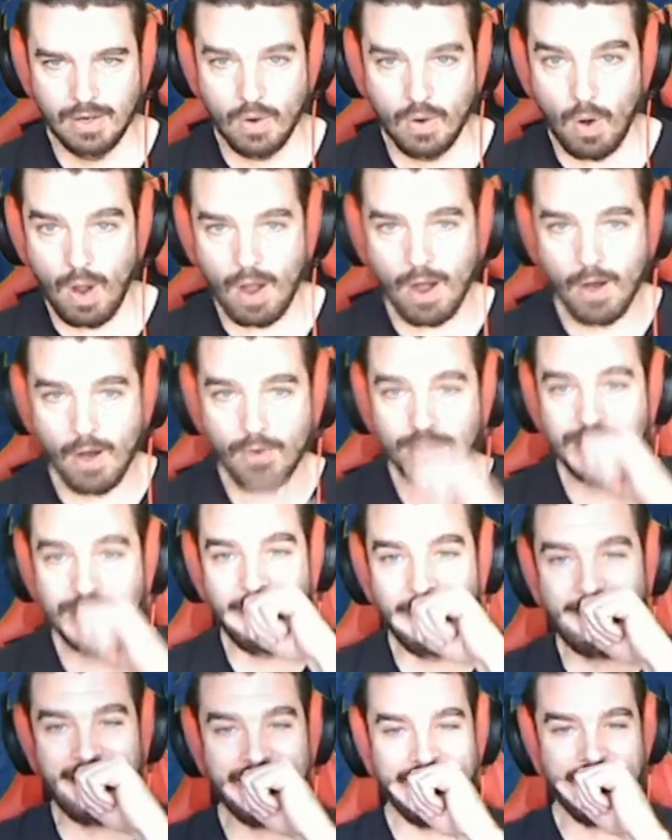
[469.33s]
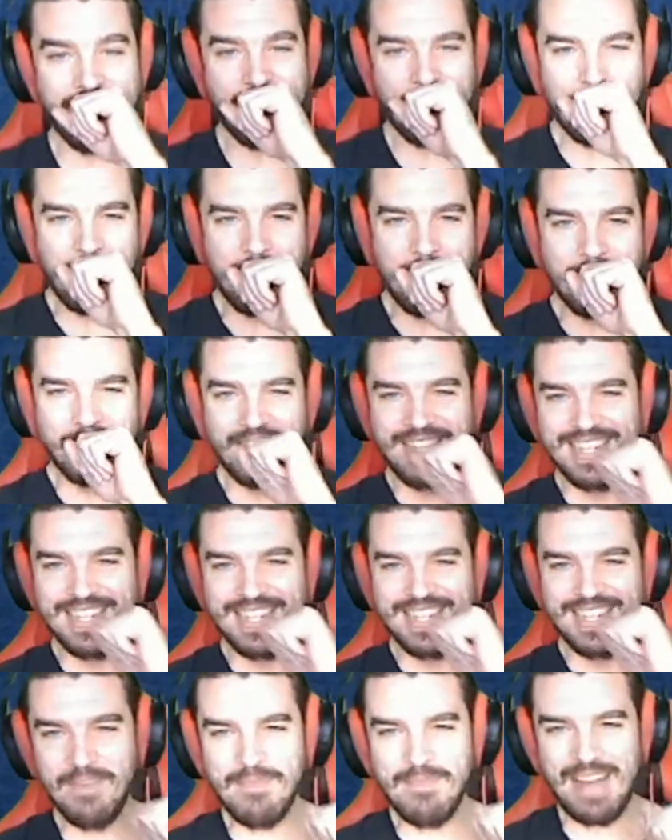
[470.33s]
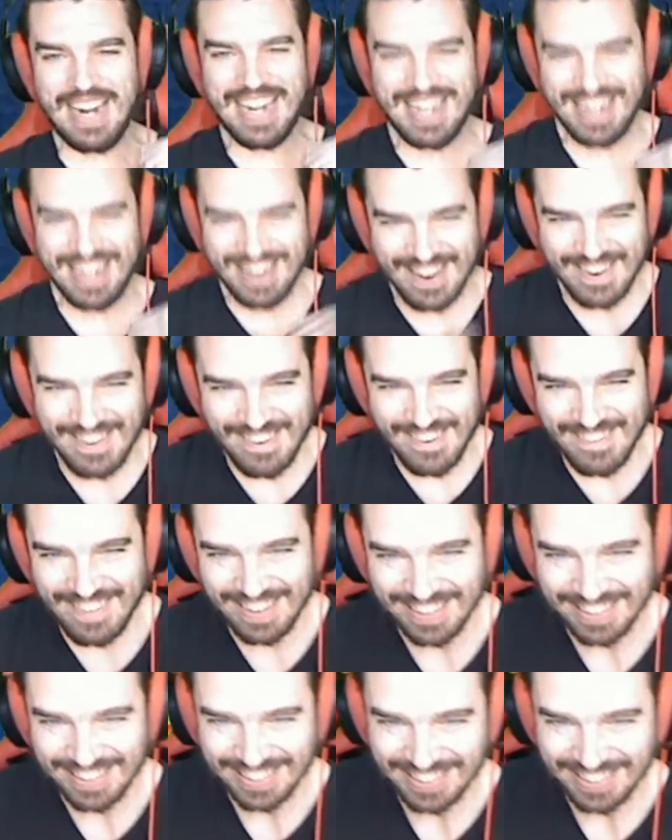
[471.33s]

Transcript: Uh-oh, somebody new! Somebody new!